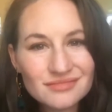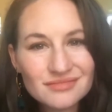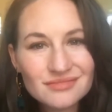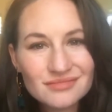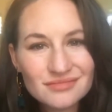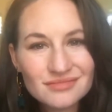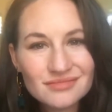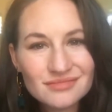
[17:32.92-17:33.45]

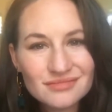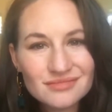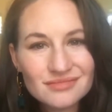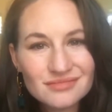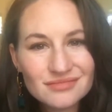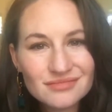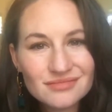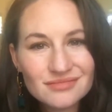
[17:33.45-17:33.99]

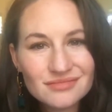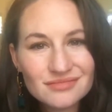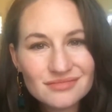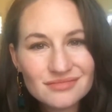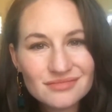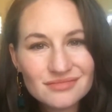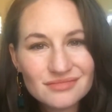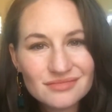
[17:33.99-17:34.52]

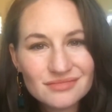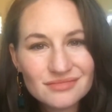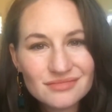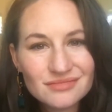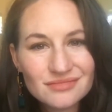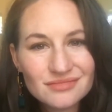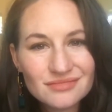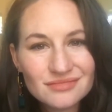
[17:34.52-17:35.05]

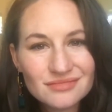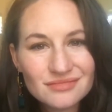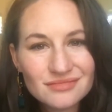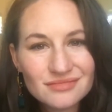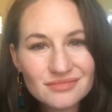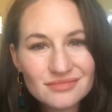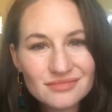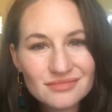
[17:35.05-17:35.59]

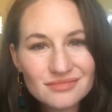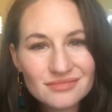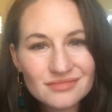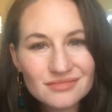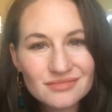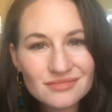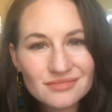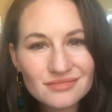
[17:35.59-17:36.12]

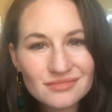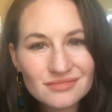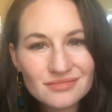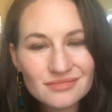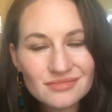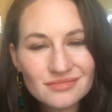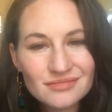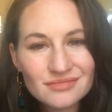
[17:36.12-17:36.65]

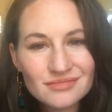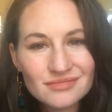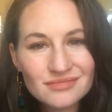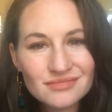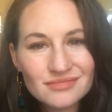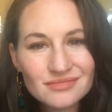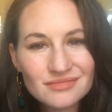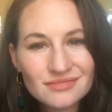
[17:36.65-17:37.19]

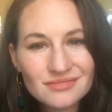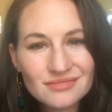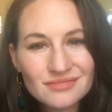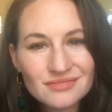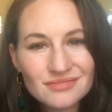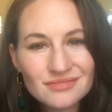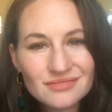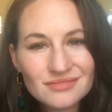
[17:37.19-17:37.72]

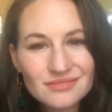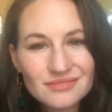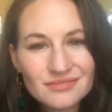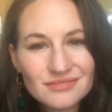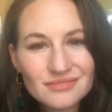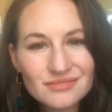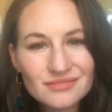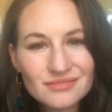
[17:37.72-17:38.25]

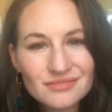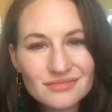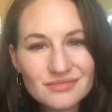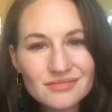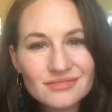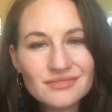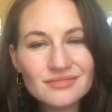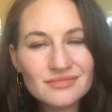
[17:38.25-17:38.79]

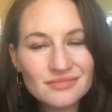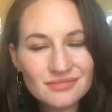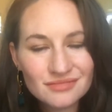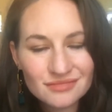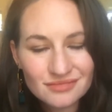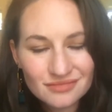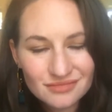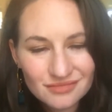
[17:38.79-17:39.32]

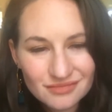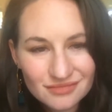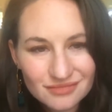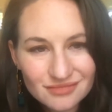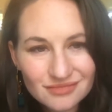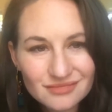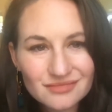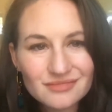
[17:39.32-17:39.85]

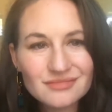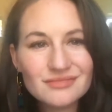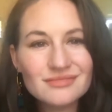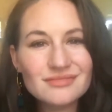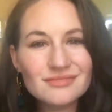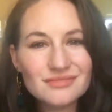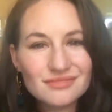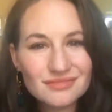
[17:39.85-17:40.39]

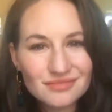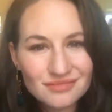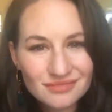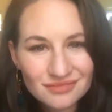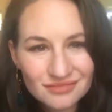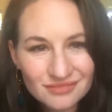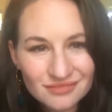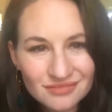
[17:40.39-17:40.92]
This person isn't speaking.